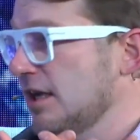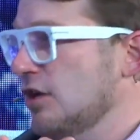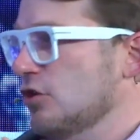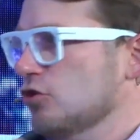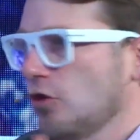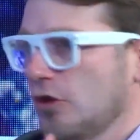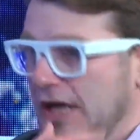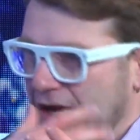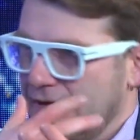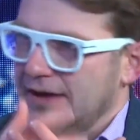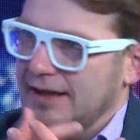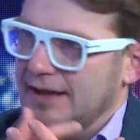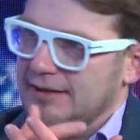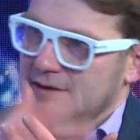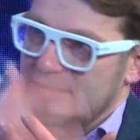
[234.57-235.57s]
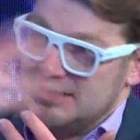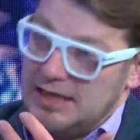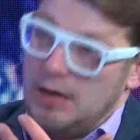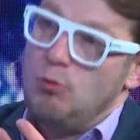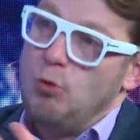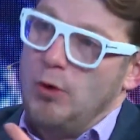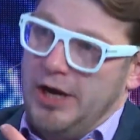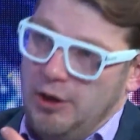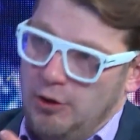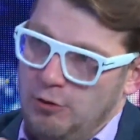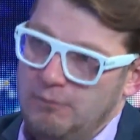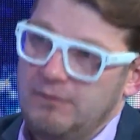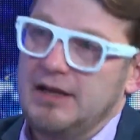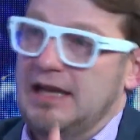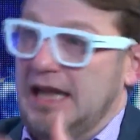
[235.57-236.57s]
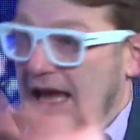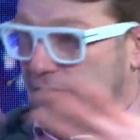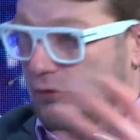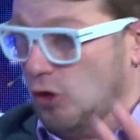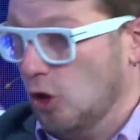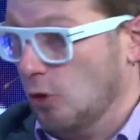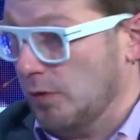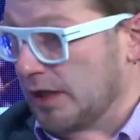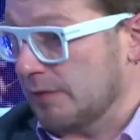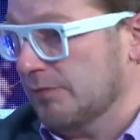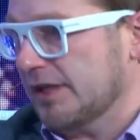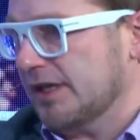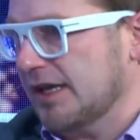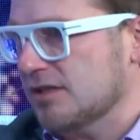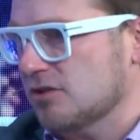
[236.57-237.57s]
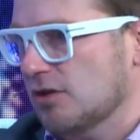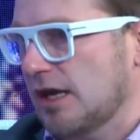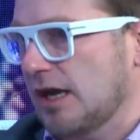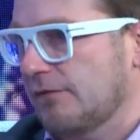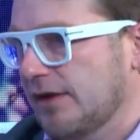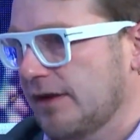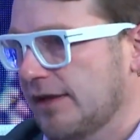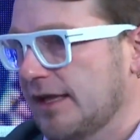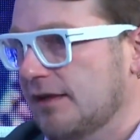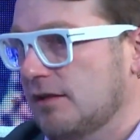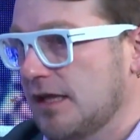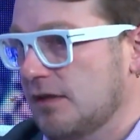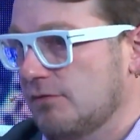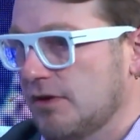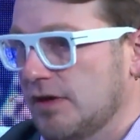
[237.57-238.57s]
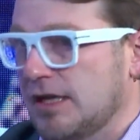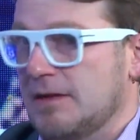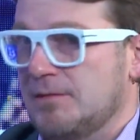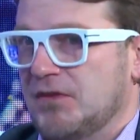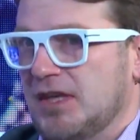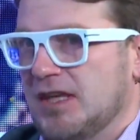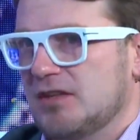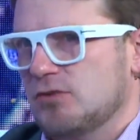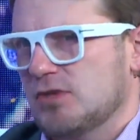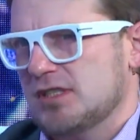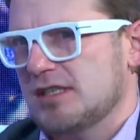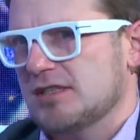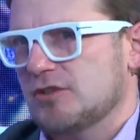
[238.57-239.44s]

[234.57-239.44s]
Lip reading: So an event somewhere will have global implication, and I find that very interesting.